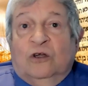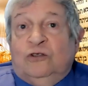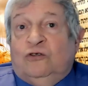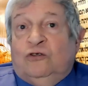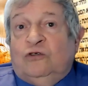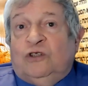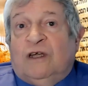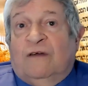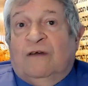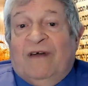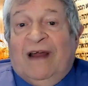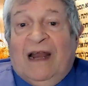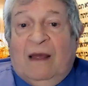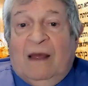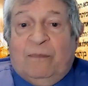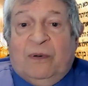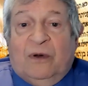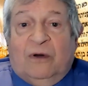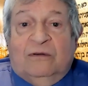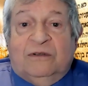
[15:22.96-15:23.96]
The Jews of
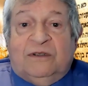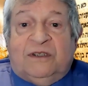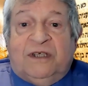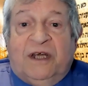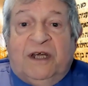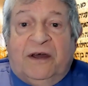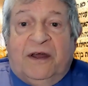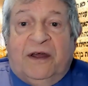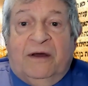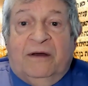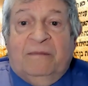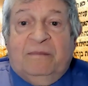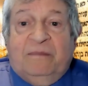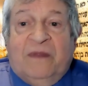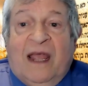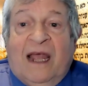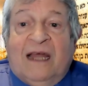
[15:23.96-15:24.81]
Aleppo, Syria,